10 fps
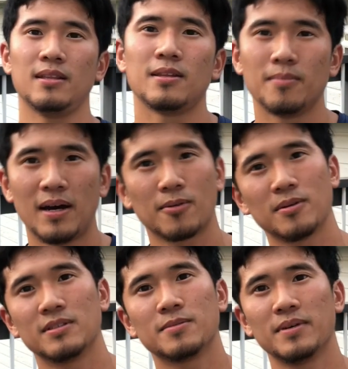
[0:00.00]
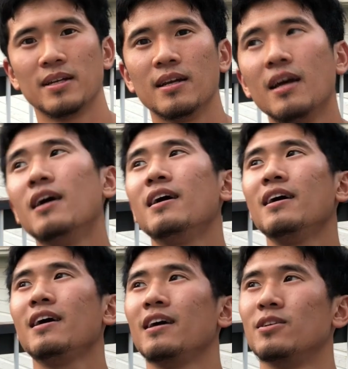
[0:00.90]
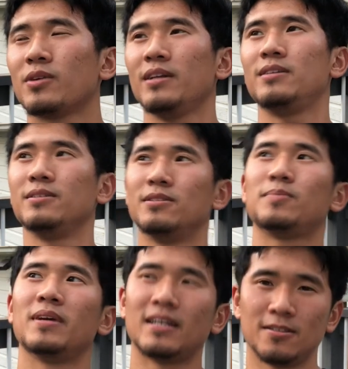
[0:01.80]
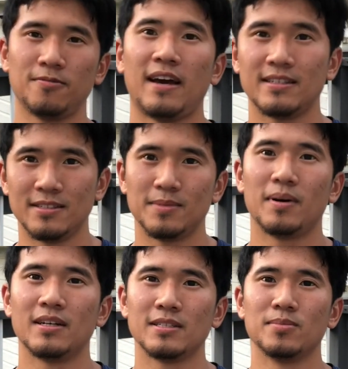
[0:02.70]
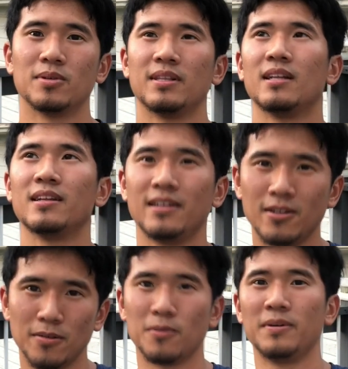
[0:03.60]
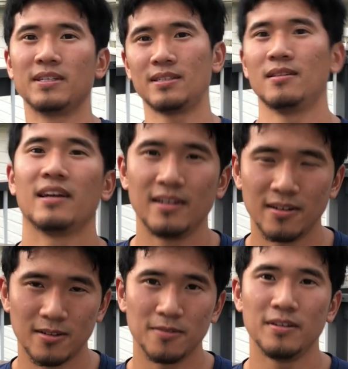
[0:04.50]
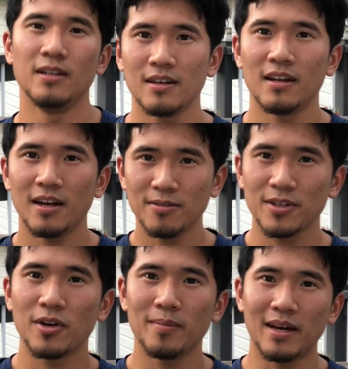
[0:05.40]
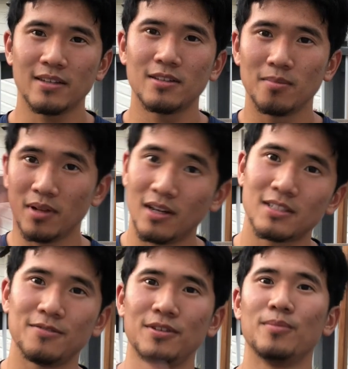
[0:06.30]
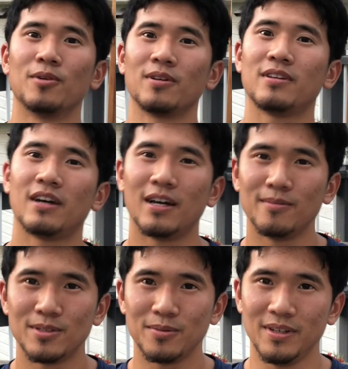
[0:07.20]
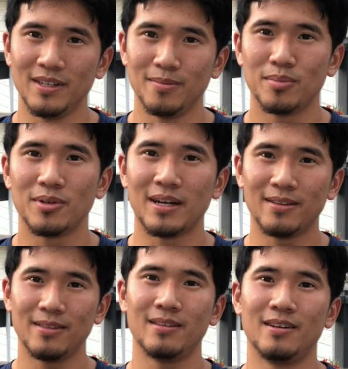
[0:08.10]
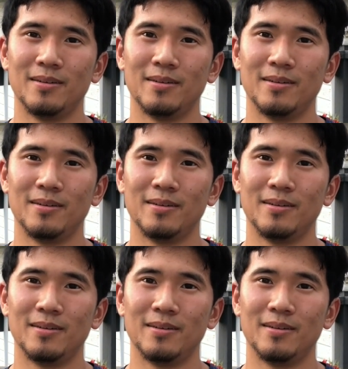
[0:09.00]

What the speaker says: the backward spin and trying to spin as fast as possible and then letting go of the rings and landing on our feet. And after going back to the blocks a few more times, we pulled out a